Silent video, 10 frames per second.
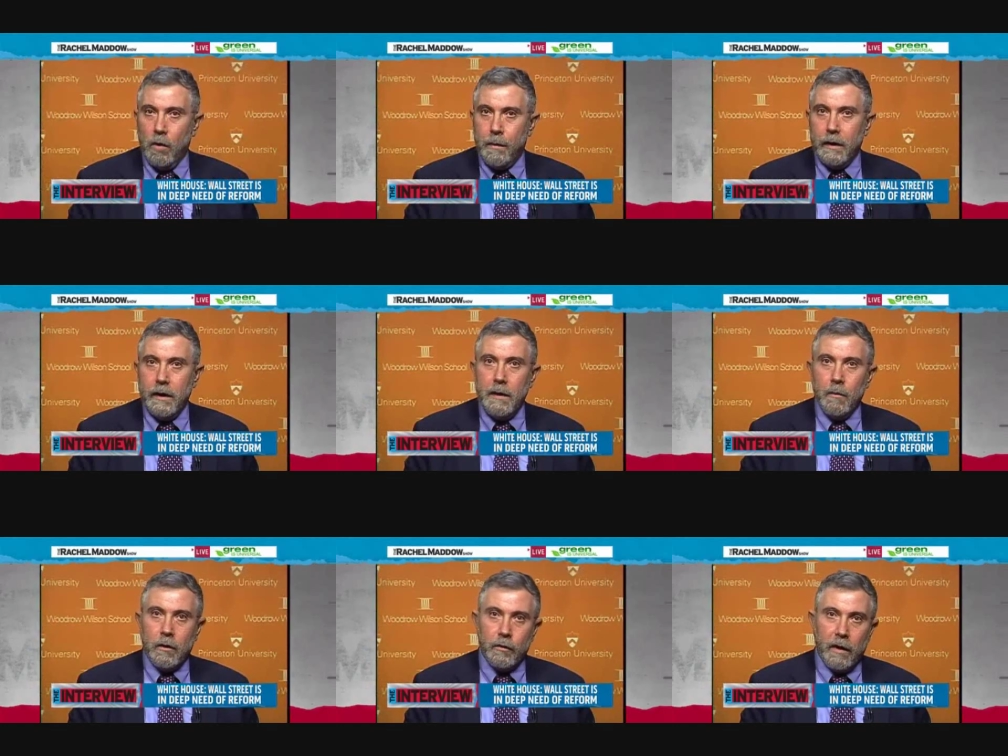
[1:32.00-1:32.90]
openly,
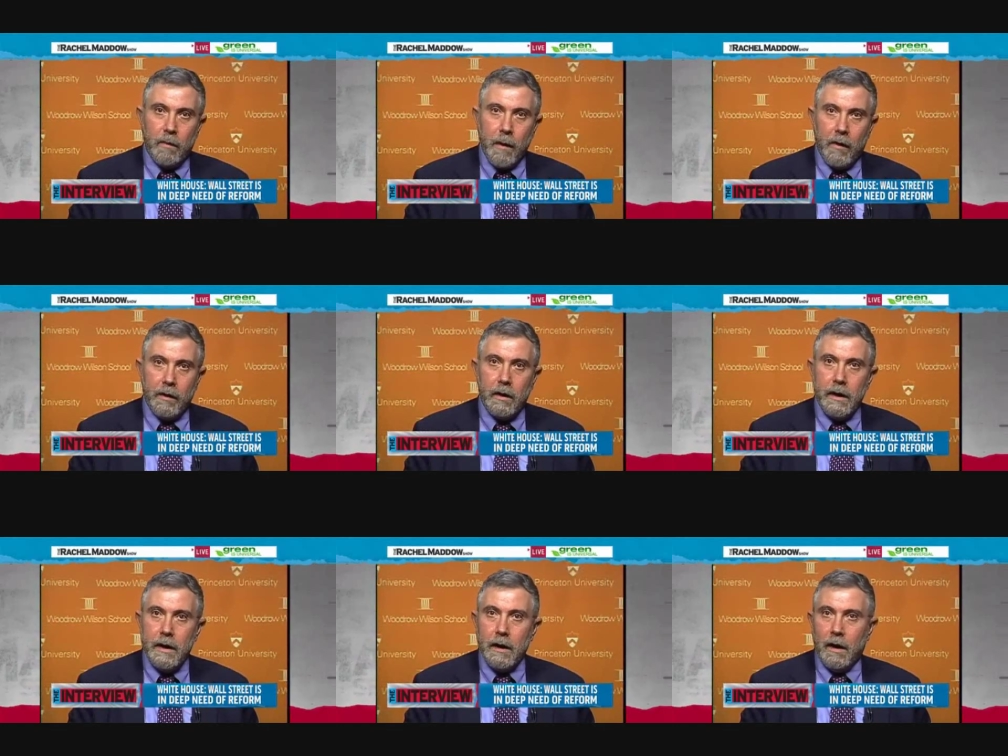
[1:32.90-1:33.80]
more
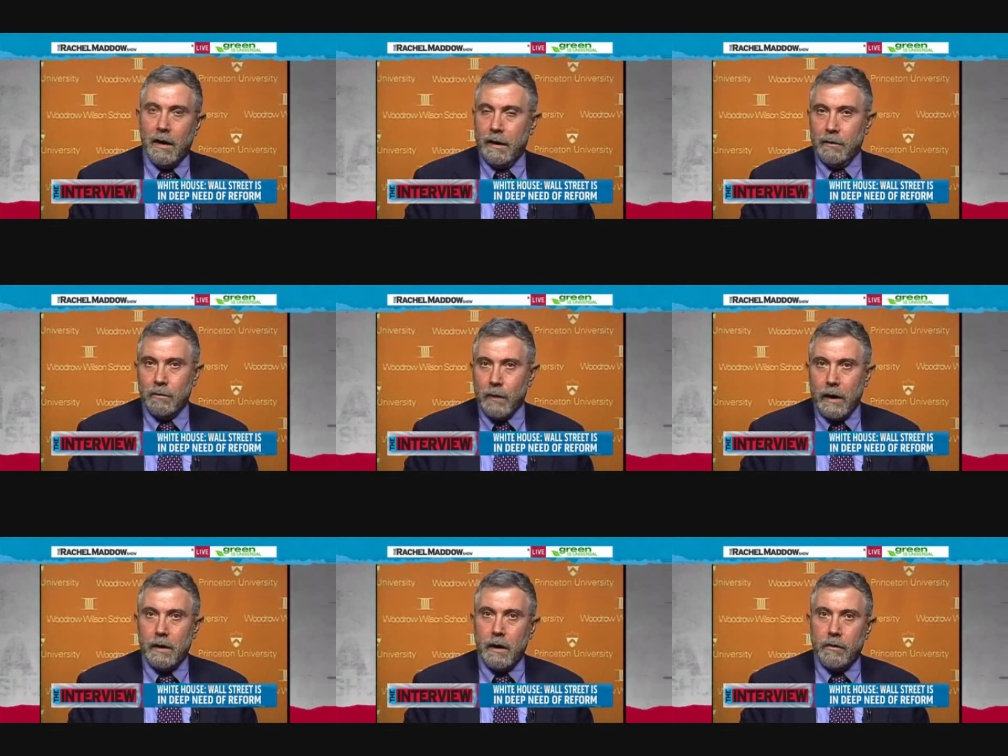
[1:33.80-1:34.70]
transparently on
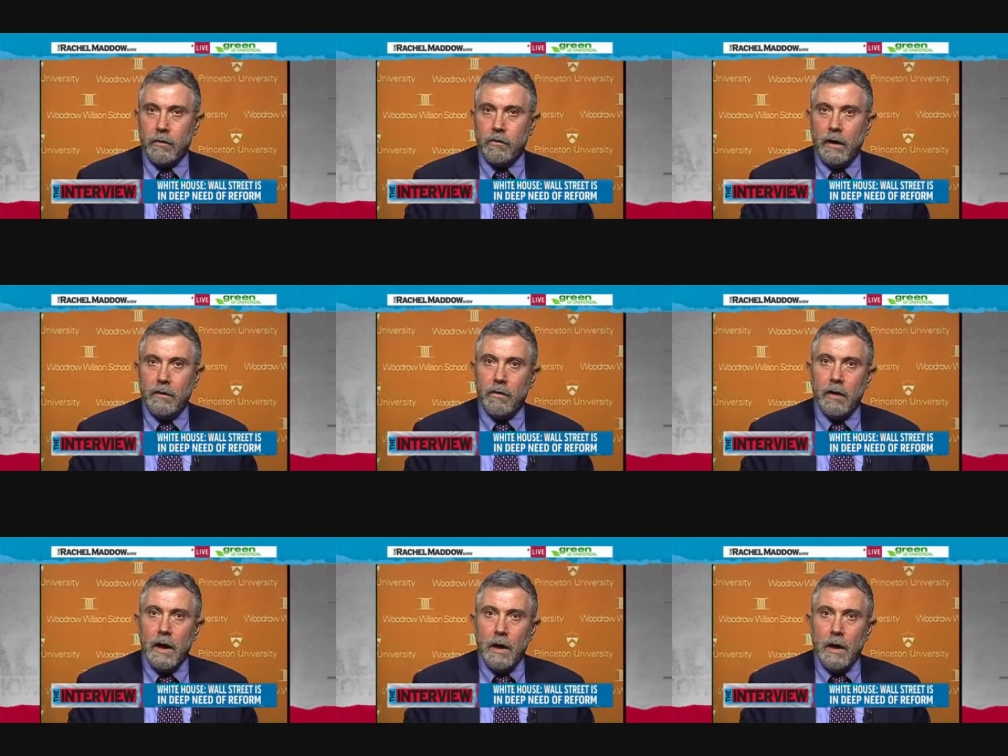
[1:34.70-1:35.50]
recognized exchanges,